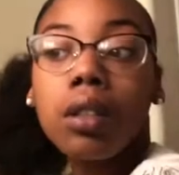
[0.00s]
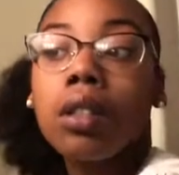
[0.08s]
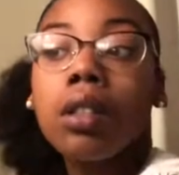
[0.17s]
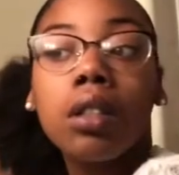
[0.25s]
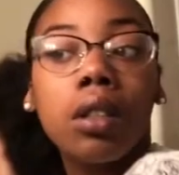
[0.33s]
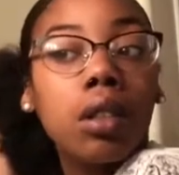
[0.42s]

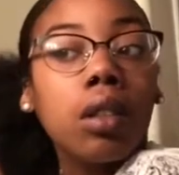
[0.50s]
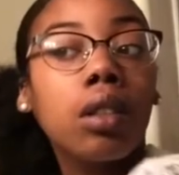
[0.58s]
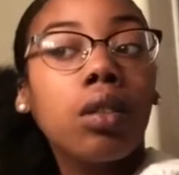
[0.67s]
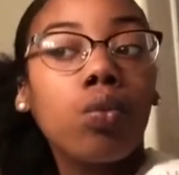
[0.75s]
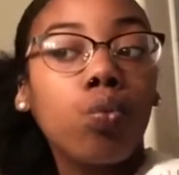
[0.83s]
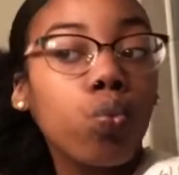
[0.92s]
y'all for
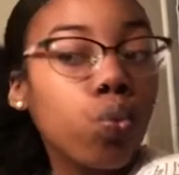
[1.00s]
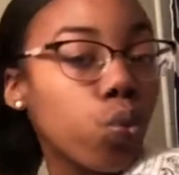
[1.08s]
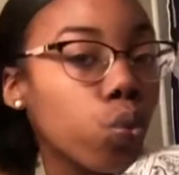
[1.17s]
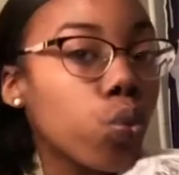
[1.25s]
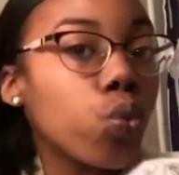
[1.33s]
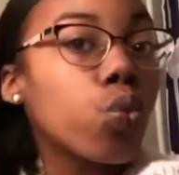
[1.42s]
watching this
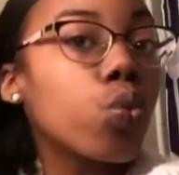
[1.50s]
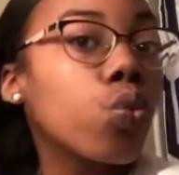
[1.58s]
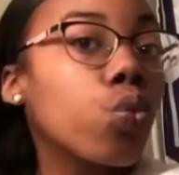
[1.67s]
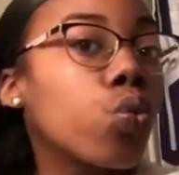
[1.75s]
video.